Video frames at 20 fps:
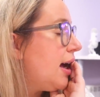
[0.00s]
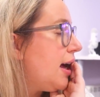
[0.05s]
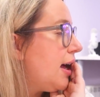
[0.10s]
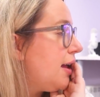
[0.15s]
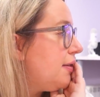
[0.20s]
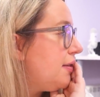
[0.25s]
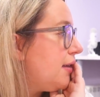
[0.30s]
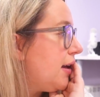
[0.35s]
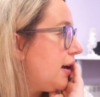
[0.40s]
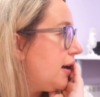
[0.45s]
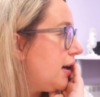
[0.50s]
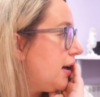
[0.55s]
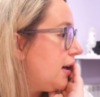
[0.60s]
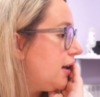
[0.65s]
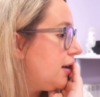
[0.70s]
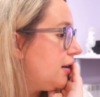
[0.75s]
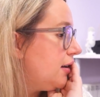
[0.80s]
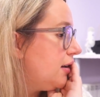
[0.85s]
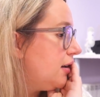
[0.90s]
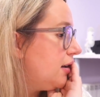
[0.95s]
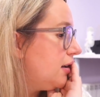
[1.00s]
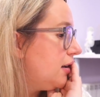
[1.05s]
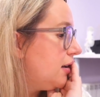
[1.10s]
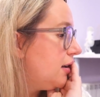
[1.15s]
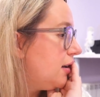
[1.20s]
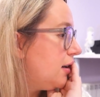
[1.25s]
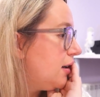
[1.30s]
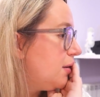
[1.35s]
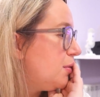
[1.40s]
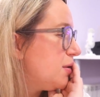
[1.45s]
and then
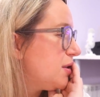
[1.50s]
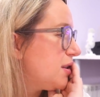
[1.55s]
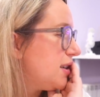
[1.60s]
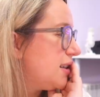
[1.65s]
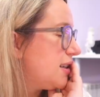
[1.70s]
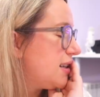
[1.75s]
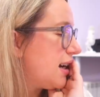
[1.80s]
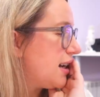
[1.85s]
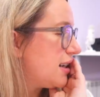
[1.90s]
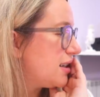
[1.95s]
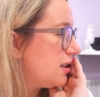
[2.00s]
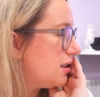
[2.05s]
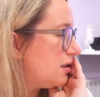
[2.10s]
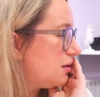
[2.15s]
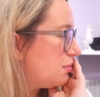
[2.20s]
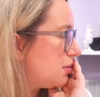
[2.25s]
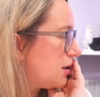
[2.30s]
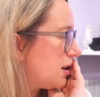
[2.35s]
I was going to tidy up,